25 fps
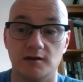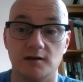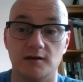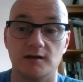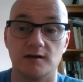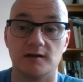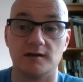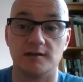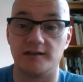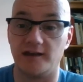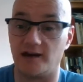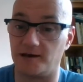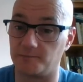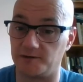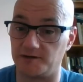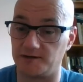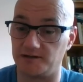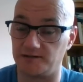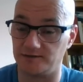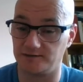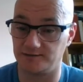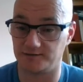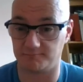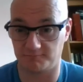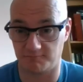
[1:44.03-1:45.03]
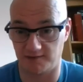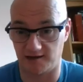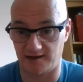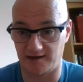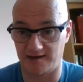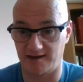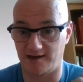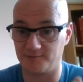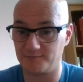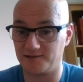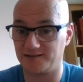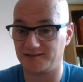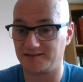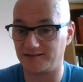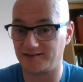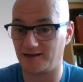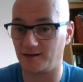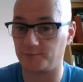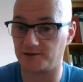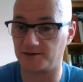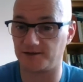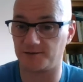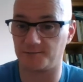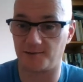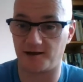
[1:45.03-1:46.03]
That means I have my
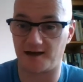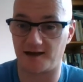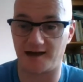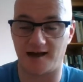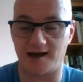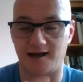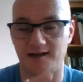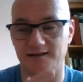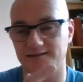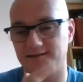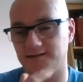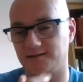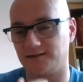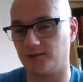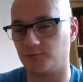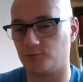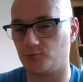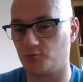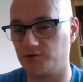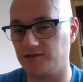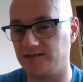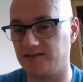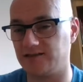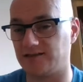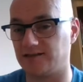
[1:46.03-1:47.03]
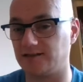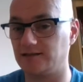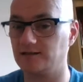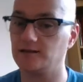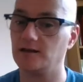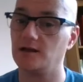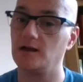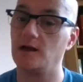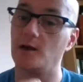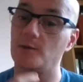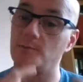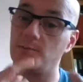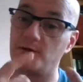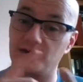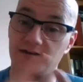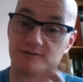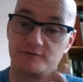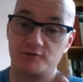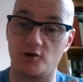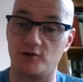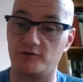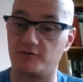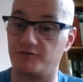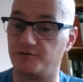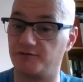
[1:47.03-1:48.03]
tablet in my hand and I'm reading, but I've
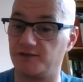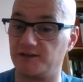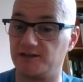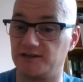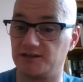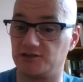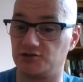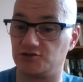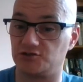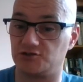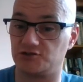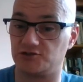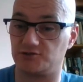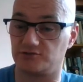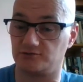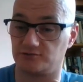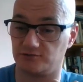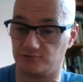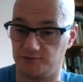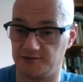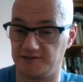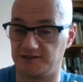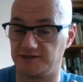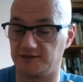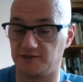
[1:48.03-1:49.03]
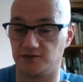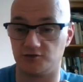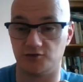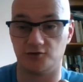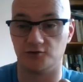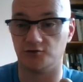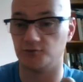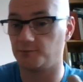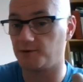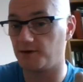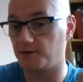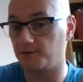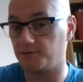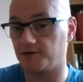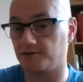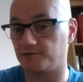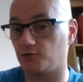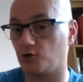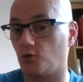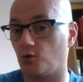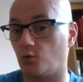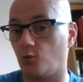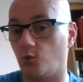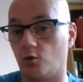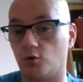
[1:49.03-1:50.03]
not finished reading the news. Maybe I've
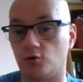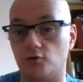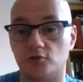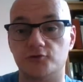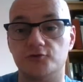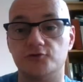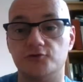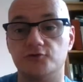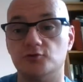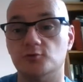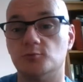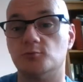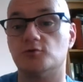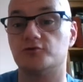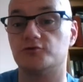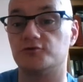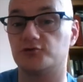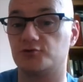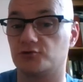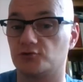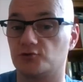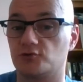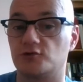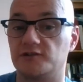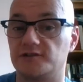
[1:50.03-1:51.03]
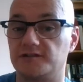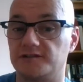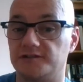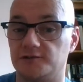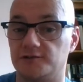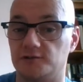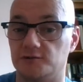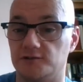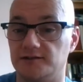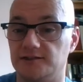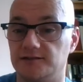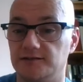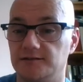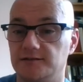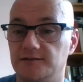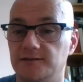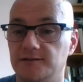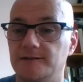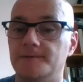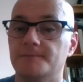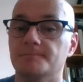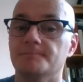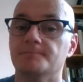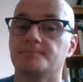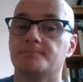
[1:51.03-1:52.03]
got one or two more stories to read.
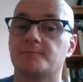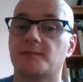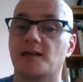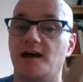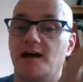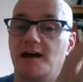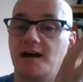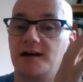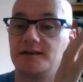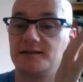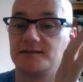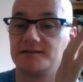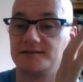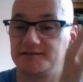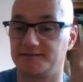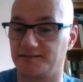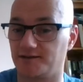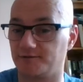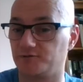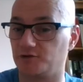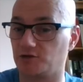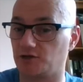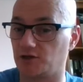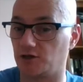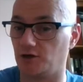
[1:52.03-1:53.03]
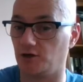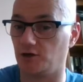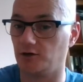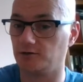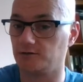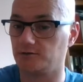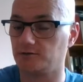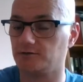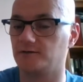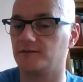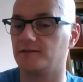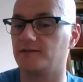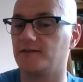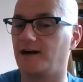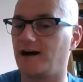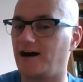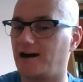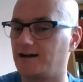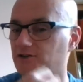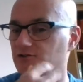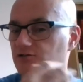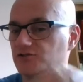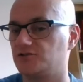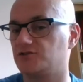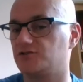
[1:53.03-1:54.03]
And at 7 o'clock, that
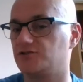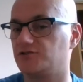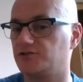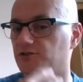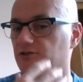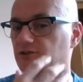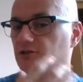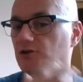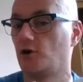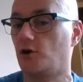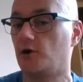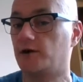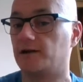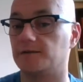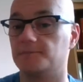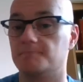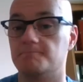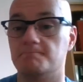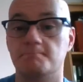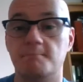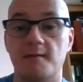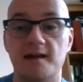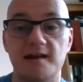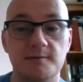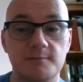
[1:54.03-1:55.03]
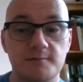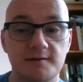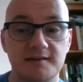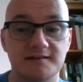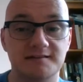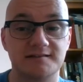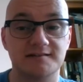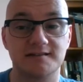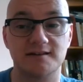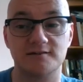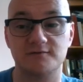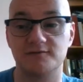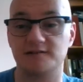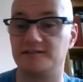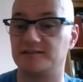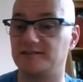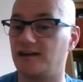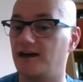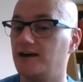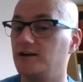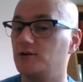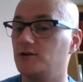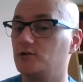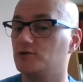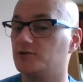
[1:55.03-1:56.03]
action's still going. Maybe at
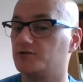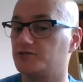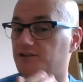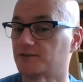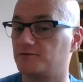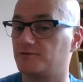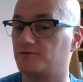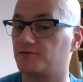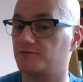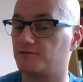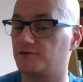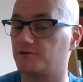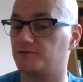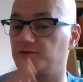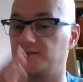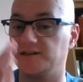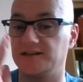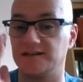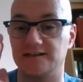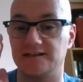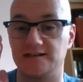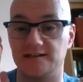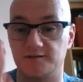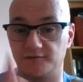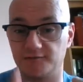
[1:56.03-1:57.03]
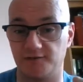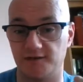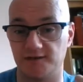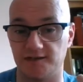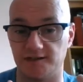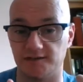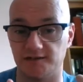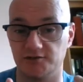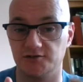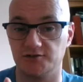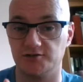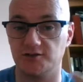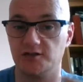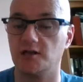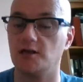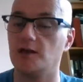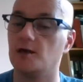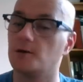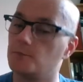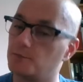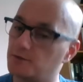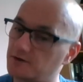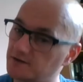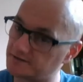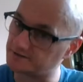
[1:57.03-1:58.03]
7:10 or 7:15 it's finished,
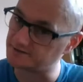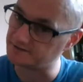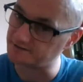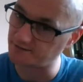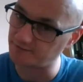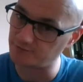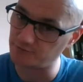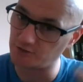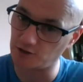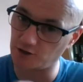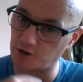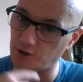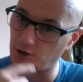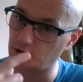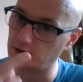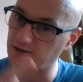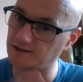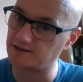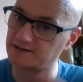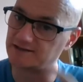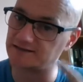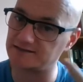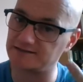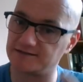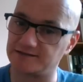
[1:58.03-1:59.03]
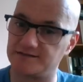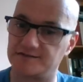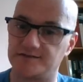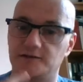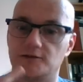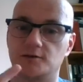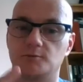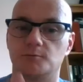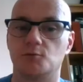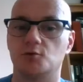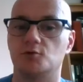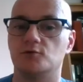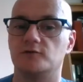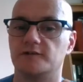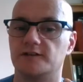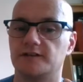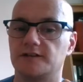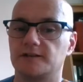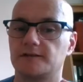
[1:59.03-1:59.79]
but at 7 o'clock it's still moving.